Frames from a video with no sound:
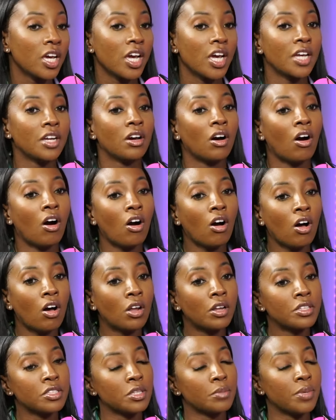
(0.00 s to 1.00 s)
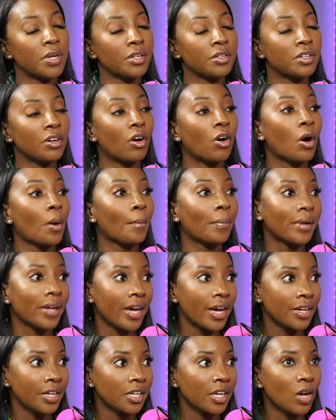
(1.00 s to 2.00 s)
And it all is dependent on
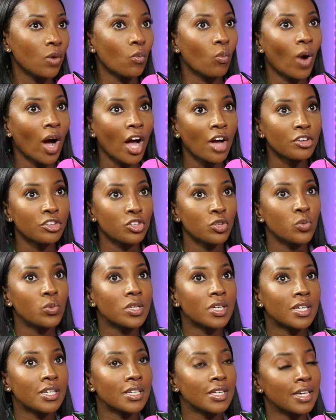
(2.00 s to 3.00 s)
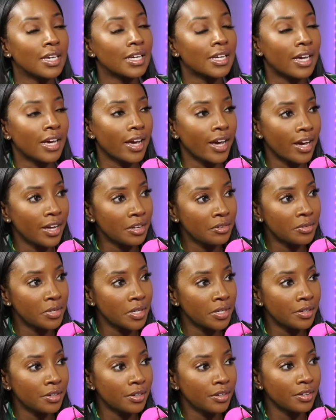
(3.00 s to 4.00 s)
planning. Like while you can get ahead of
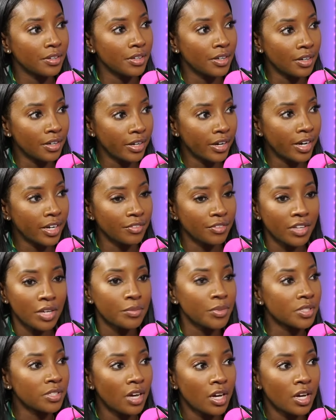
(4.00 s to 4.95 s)
it, get ahead of it. They've been mm-hmm.